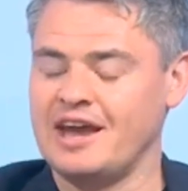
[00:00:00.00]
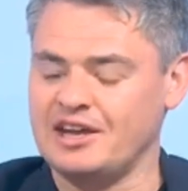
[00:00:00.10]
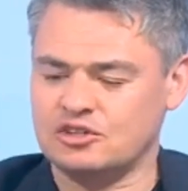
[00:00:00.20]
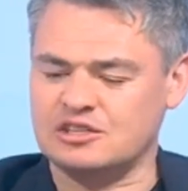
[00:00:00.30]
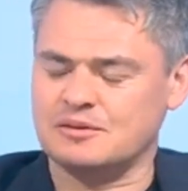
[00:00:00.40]

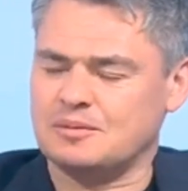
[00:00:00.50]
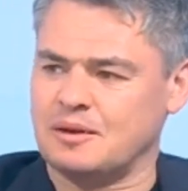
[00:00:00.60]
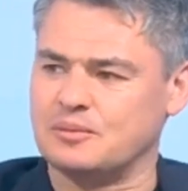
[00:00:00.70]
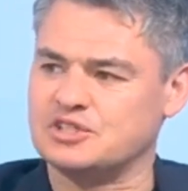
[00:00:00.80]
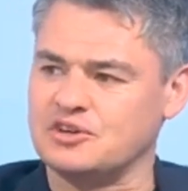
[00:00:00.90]
It just seems a
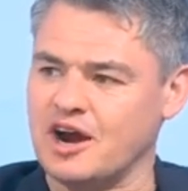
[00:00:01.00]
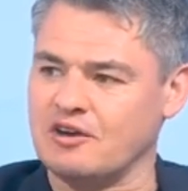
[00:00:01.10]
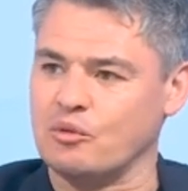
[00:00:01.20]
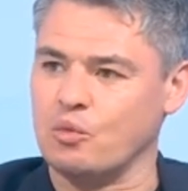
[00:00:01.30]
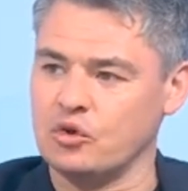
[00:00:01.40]
bit
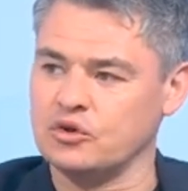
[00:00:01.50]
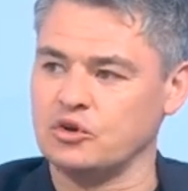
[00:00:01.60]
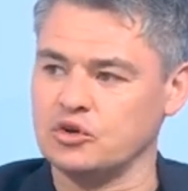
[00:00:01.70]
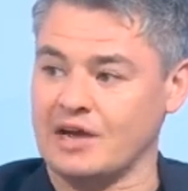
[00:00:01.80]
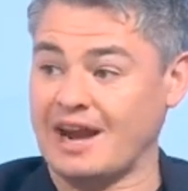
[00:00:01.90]
absurd for one
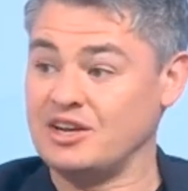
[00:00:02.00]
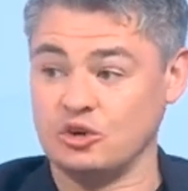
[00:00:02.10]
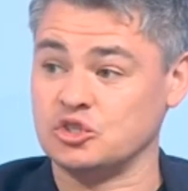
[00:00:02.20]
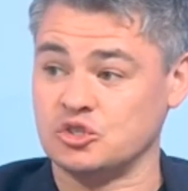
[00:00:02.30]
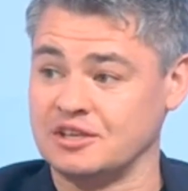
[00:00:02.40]
country, any
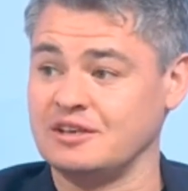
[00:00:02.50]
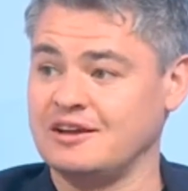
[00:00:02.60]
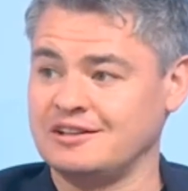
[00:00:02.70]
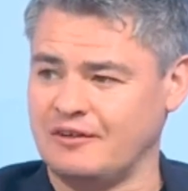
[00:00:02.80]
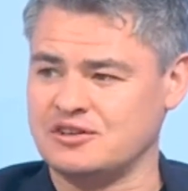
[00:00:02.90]
country,
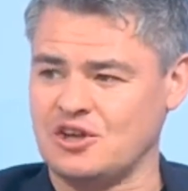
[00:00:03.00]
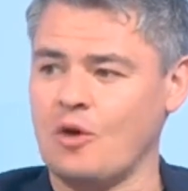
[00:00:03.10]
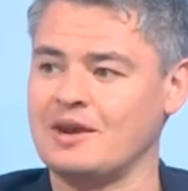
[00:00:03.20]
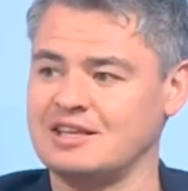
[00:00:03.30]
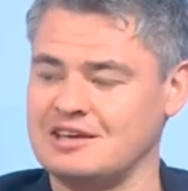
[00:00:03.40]
to have
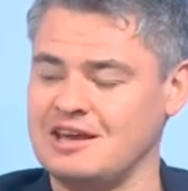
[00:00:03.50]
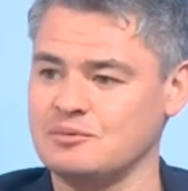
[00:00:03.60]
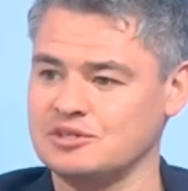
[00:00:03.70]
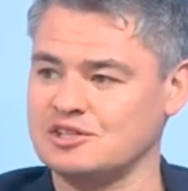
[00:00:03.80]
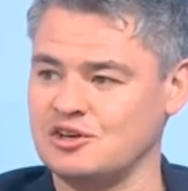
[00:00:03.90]
so many
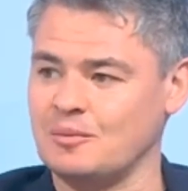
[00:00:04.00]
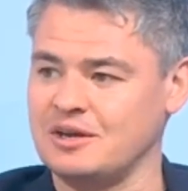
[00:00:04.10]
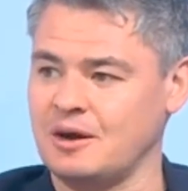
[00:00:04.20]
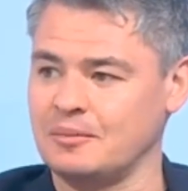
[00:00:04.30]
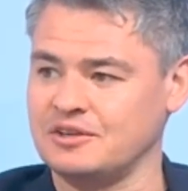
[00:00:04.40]
teams in this
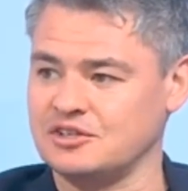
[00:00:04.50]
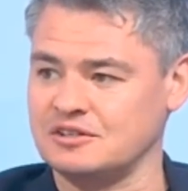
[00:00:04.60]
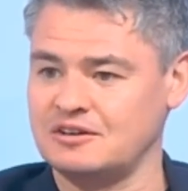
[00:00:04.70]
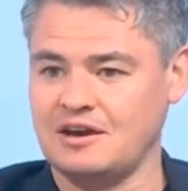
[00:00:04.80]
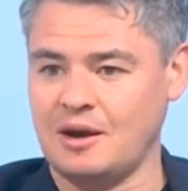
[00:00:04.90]
European
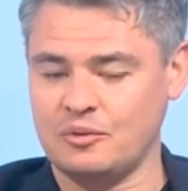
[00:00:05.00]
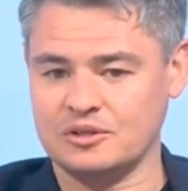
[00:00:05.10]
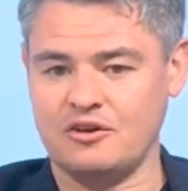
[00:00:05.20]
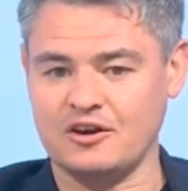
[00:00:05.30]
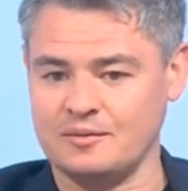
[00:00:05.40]
competition. And we're
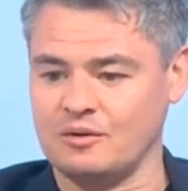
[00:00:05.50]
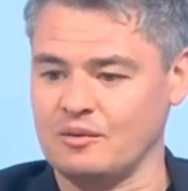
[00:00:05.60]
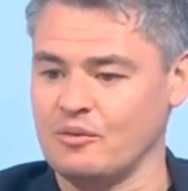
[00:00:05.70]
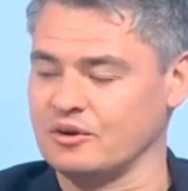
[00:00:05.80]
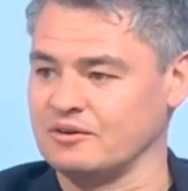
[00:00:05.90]
talking
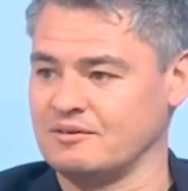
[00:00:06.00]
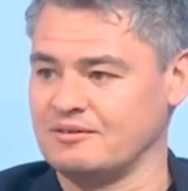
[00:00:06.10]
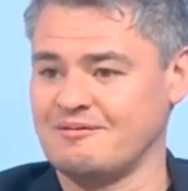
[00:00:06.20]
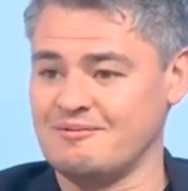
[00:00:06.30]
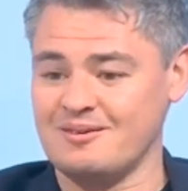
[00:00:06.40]
about more than
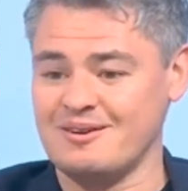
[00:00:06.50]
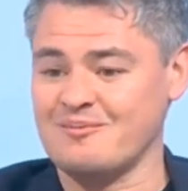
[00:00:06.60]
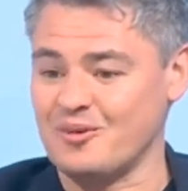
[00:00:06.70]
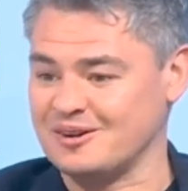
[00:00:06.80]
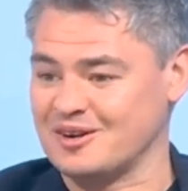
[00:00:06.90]

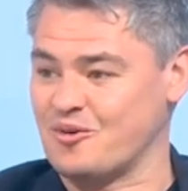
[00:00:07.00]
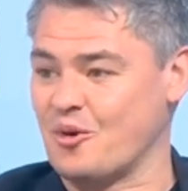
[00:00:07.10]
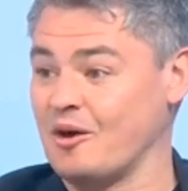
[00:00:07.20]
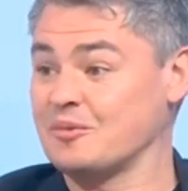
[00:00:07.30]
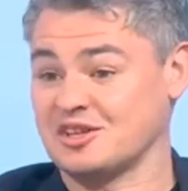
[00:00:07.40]
a
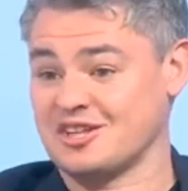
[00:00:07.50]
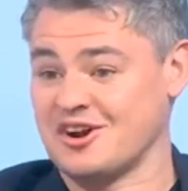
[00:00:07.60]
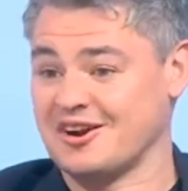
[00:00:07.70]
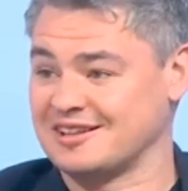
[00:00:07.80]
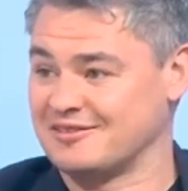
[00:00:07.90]
quarter, almost a
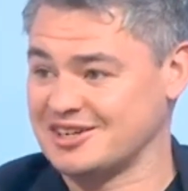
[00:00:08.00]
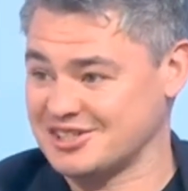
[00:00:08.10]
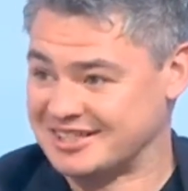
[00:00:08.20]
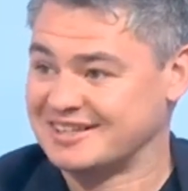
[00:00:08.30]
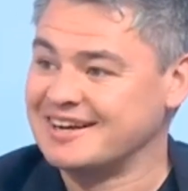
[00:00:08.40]
third of the
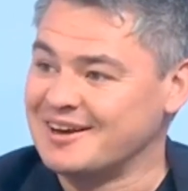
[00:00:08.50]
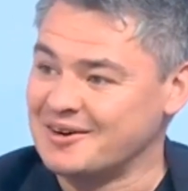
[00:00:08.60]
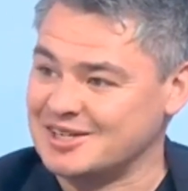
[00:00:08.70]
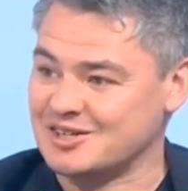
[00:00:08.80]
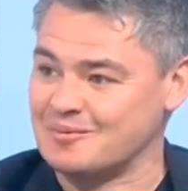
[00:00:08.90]
division,
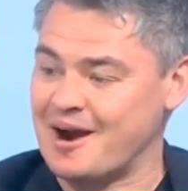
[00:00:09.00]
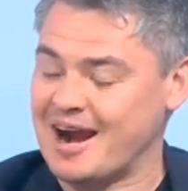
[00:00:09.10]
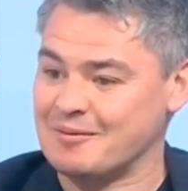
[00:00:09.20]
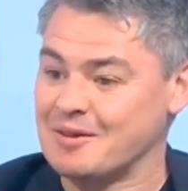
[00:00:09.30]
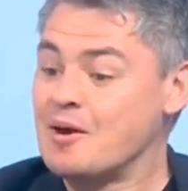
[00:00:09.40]
which is
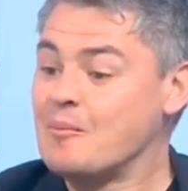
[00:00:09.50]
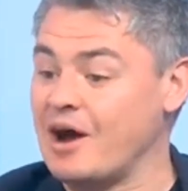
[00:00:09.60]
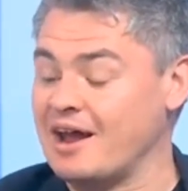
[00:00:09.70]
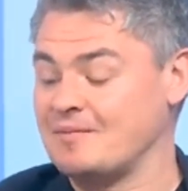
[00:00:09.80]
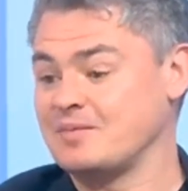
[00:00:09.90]
remarkable.
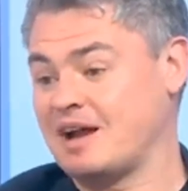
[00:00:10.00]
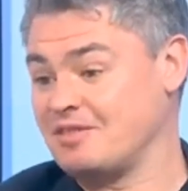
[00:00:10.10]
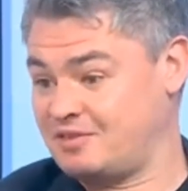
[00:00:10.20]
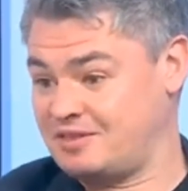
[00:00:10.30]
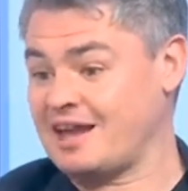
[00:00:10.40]
But
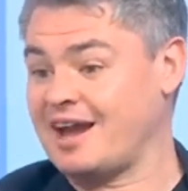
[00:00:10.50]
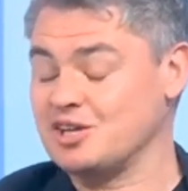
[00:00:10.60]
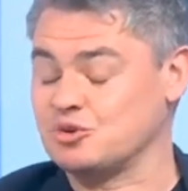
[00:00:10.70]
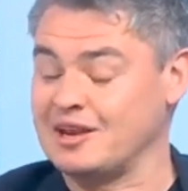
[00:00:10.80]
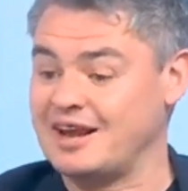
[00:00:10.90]
and that
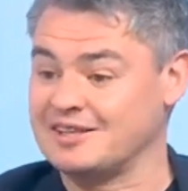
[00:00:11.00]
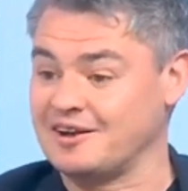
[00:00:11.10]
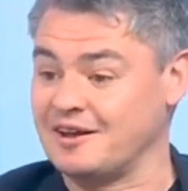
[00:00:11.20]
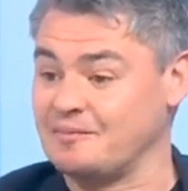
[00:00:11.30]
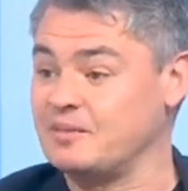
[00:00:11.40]
is related to
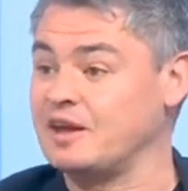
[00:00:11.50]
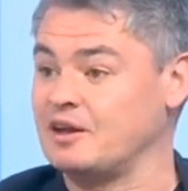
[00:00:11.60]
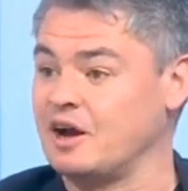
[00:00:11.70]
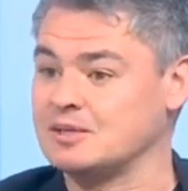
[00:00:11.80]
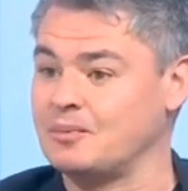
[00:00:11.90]
kind of,
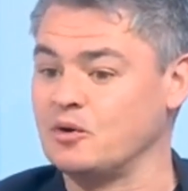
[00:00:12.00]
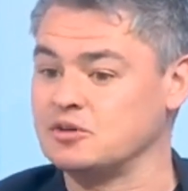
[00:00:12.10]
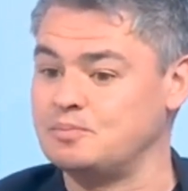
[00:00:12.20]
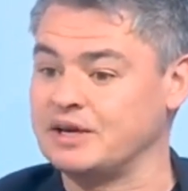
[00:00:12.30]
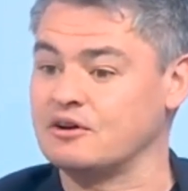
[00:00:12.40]
I
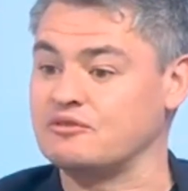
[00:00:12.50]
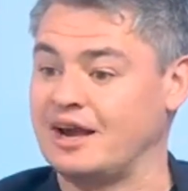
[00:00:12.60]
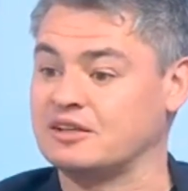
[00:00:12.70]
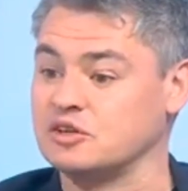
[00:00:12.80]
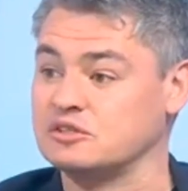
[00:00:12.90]
suppose, bigger
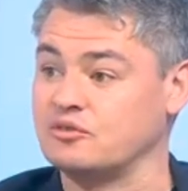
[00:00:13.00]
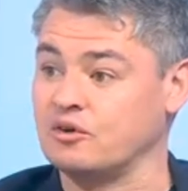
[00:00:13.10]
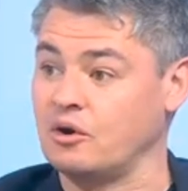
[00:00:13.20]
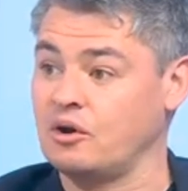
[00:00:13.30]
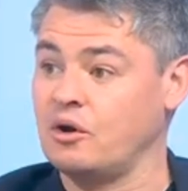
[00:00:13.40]
factors
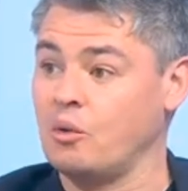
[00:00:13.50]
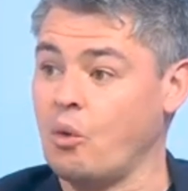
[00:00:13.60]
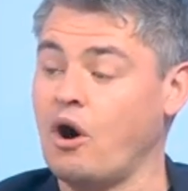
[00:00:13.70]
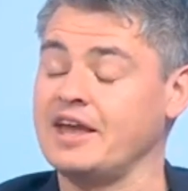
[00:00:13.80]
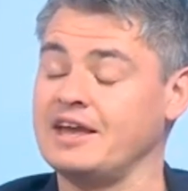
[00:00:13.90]
for
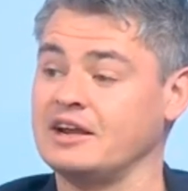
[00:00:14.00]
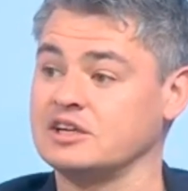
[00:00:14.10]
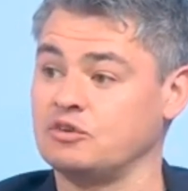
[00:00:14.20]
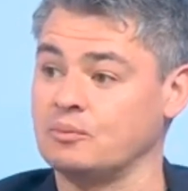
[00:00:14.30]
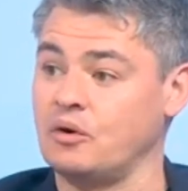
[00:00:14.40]
why
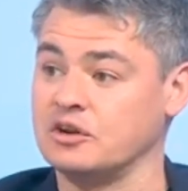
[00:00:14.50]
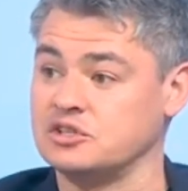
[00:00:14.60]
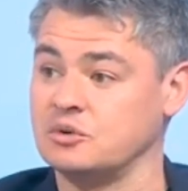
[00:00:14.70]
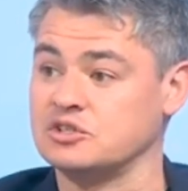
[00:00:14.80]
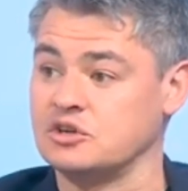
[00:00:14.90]
English football is
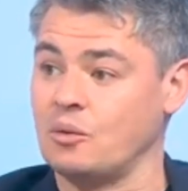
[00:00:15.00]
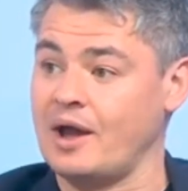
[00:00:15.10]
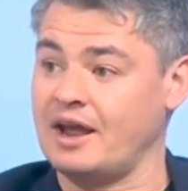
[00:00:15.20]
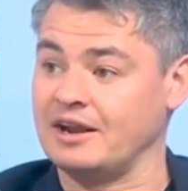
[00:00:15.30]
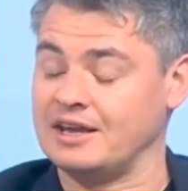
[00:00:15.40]
doing so
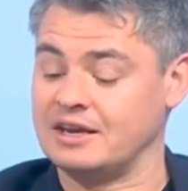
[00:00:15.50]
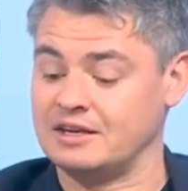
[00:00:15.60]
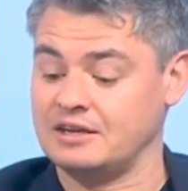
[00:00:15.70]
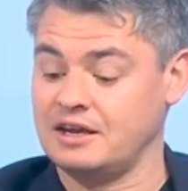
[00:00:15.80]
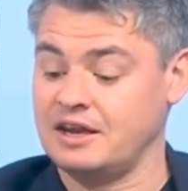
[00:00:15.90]
well
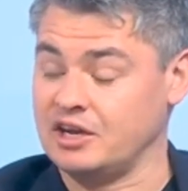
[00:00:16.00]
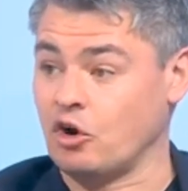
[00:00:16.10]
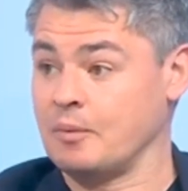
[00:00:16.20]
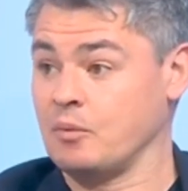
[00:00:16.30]
in Europe.